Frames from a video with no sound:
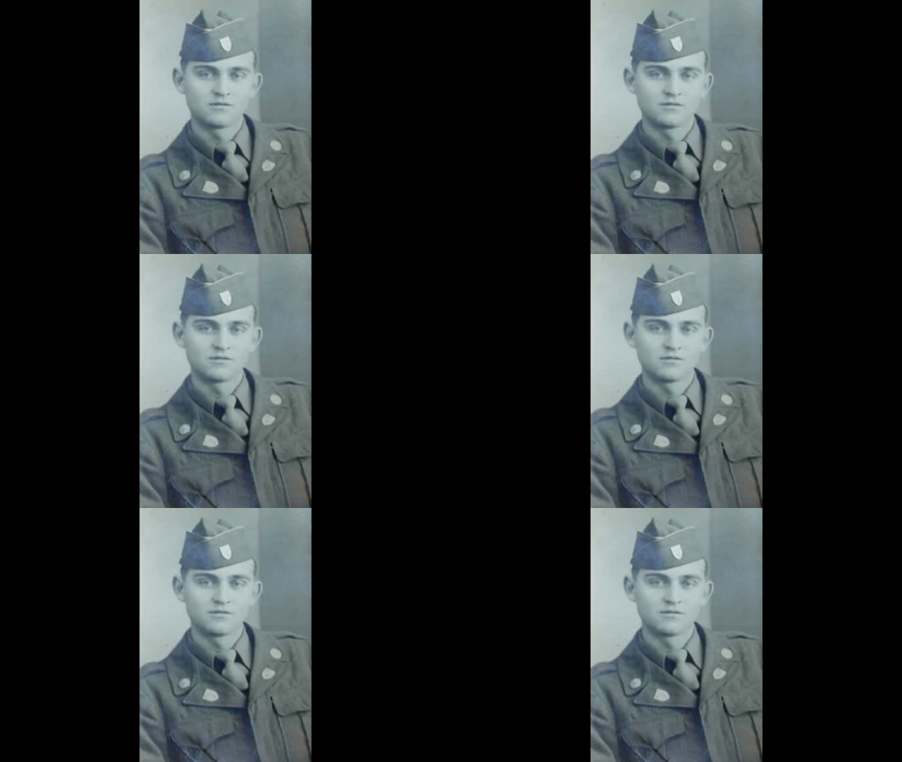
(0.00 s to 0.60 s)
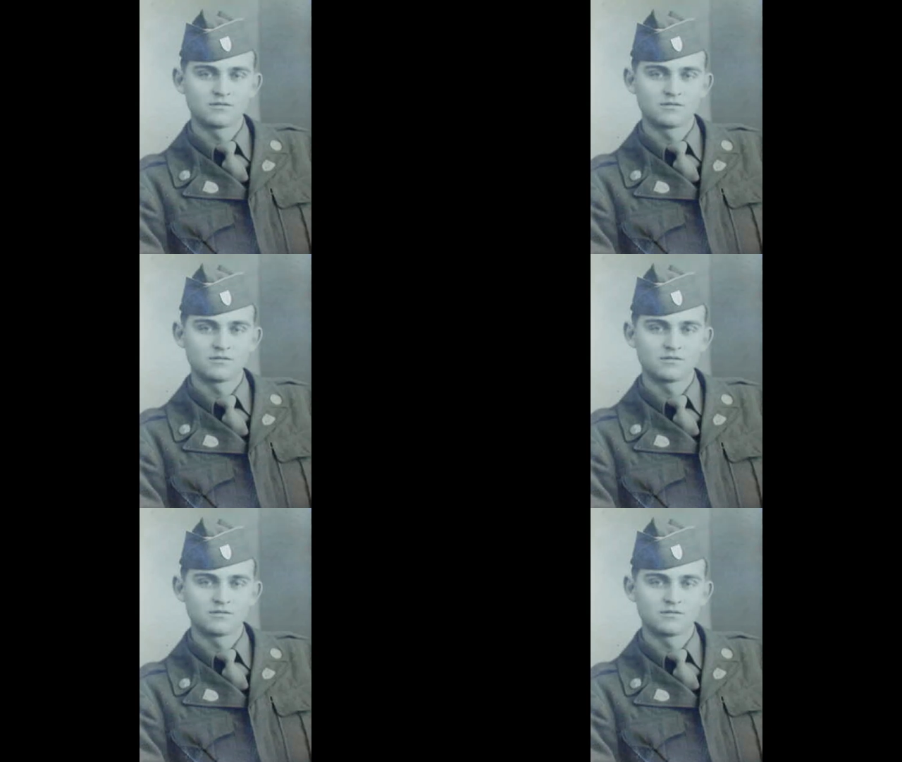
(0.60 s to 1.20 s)

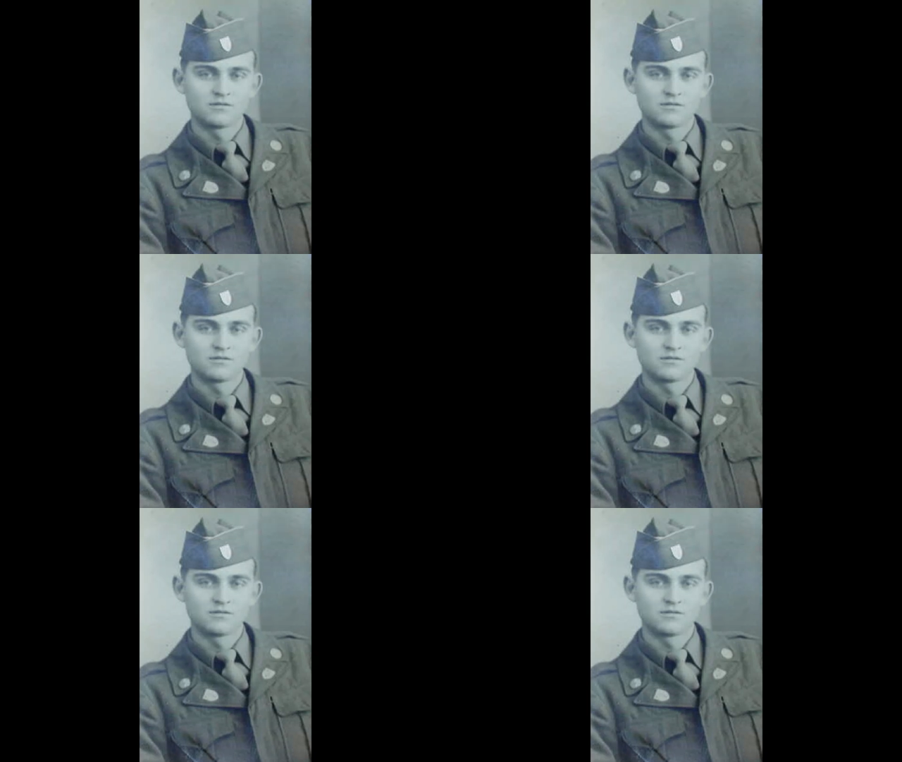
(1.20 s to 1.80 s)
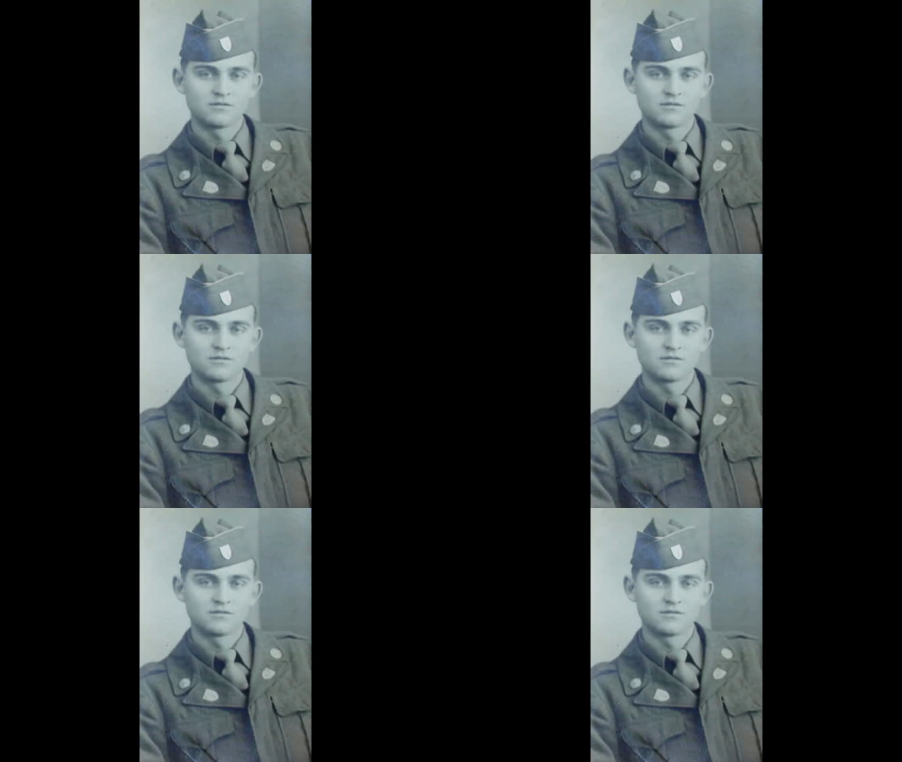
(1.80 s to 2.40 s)

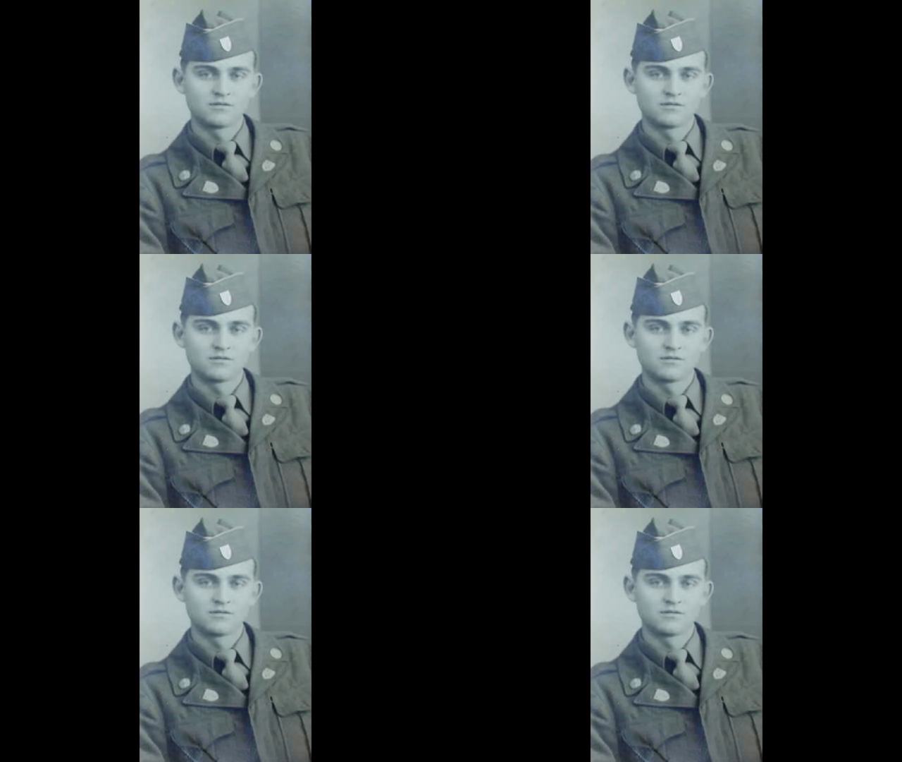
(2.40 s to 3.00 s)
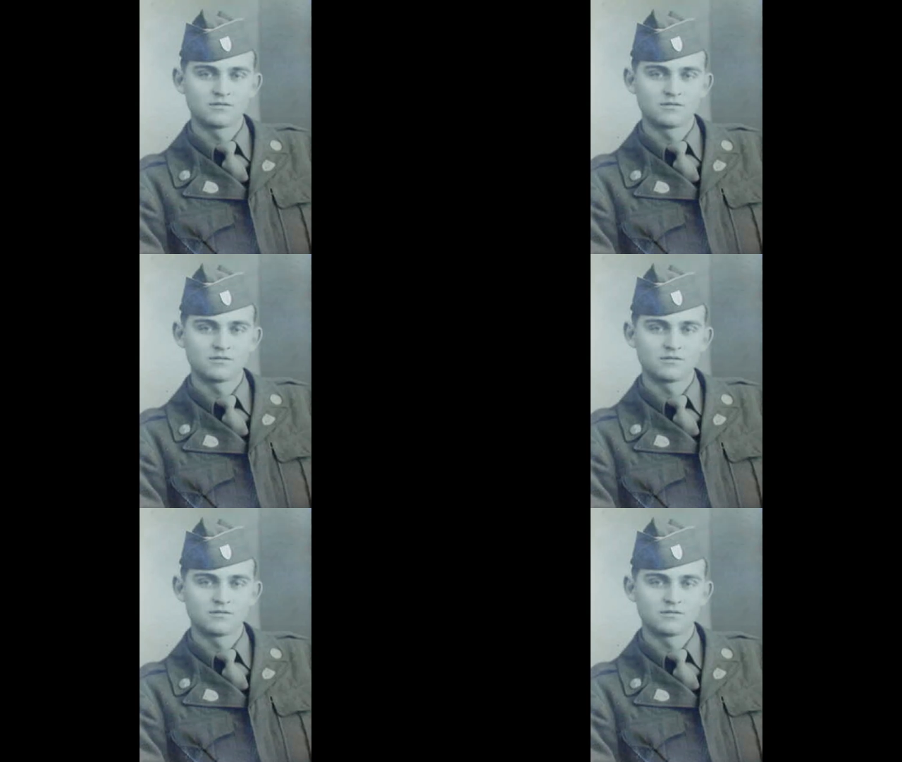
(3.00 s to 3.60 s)

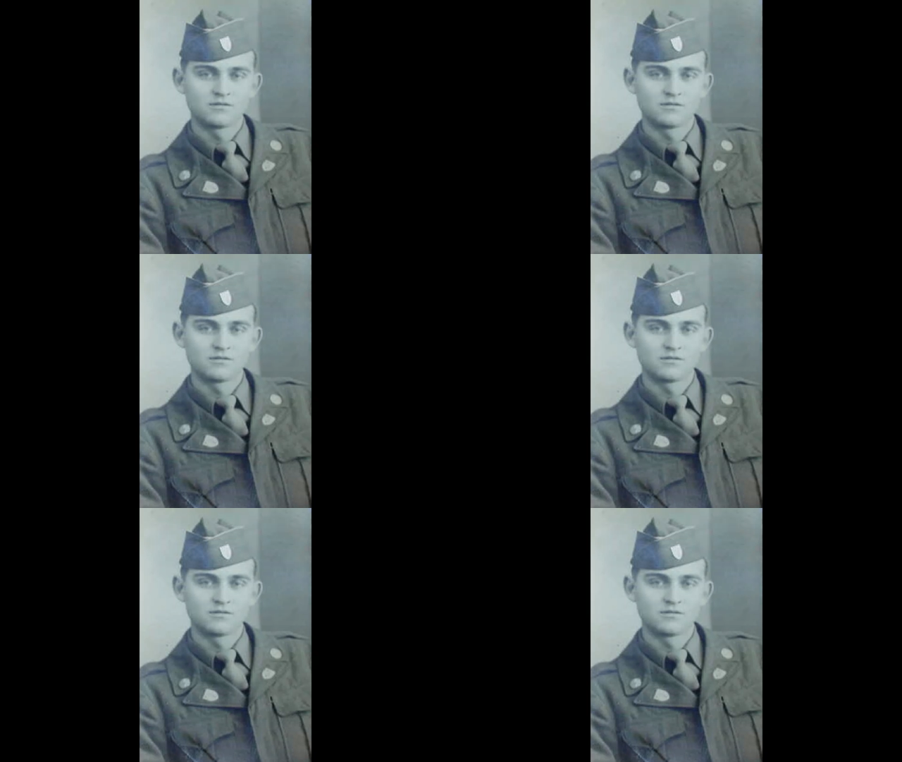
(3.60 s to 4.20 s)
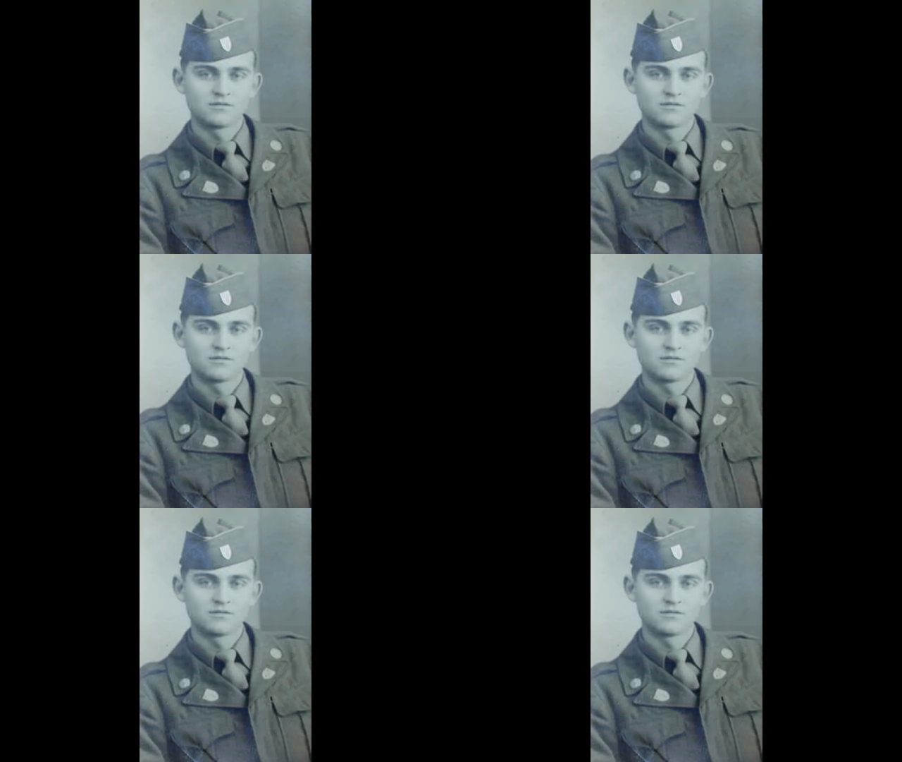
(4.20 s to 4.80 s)

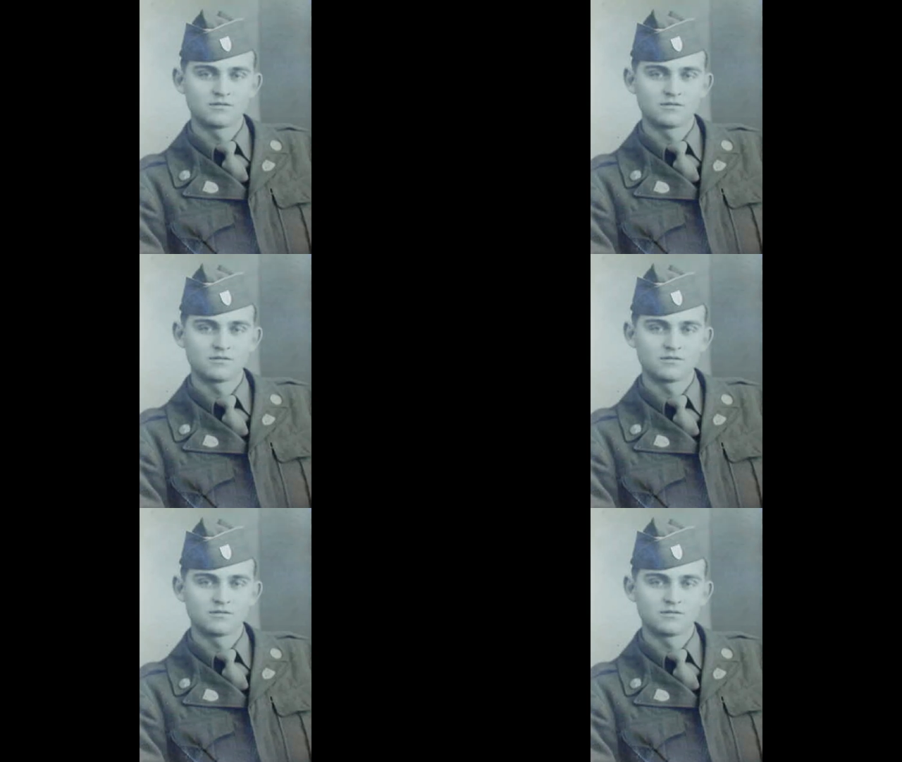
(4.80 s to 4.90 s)
The face doesn't move, so there is nothing to read.